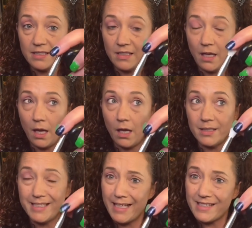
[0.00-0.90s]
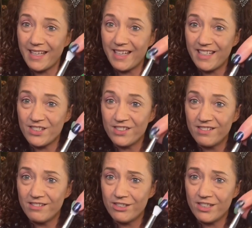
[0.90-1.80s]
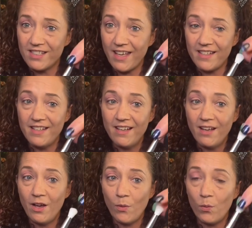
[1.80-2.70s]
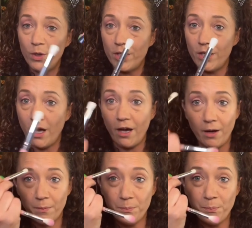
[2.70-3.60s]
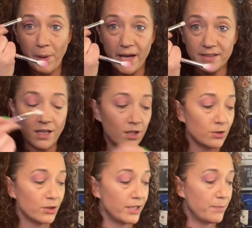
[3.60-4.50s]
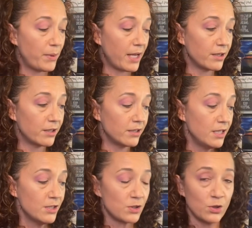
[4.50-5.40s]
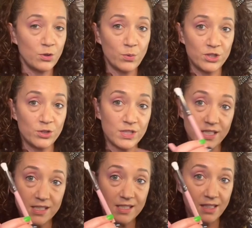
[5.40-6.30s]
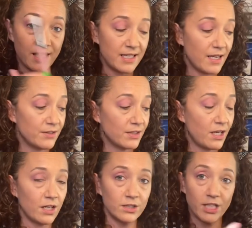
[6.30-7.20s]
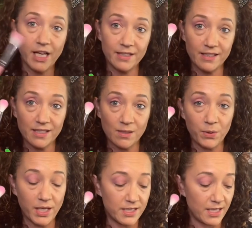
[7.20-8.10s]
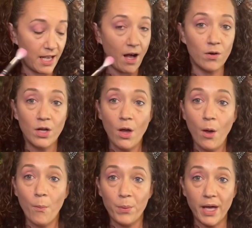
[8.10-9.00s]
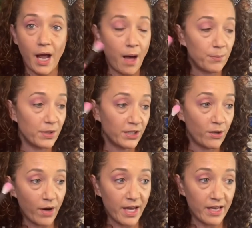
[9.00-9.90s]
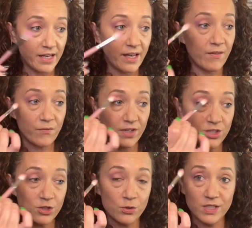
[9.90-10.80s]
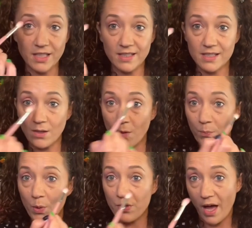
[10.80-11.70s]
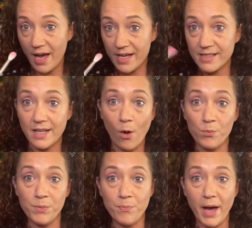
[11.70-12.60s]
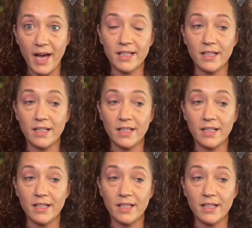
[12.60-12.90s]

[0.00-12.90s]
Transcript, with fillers: uh, dense, I guess she said, would uh, pack the color in better. So you would use this to lay down the color and this to blend it out. But I'm gonna go ahead and finish using this on both eyes and I'll be back